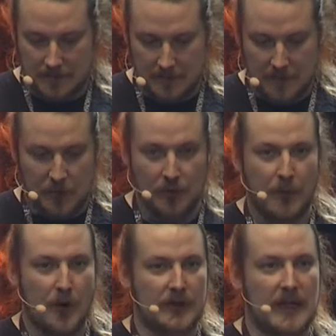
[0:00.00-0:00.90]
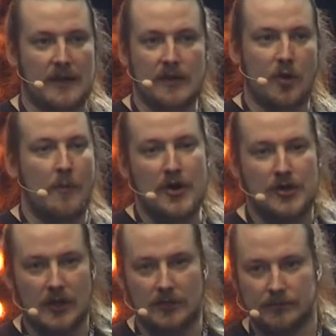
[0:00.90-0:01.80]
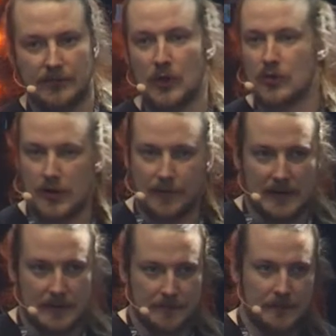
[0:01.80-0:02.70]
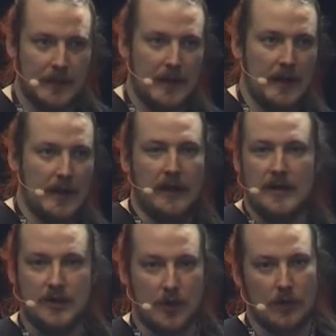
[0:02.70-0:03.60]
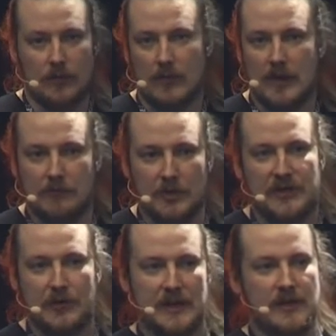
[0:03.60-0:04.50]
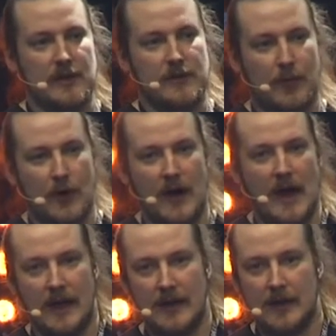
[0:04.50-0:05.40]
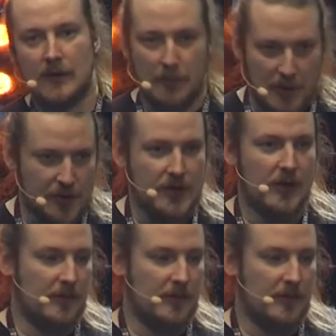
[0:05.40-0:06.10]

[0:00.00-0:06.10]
support like a commercial use of it. There's no restrictions for commercial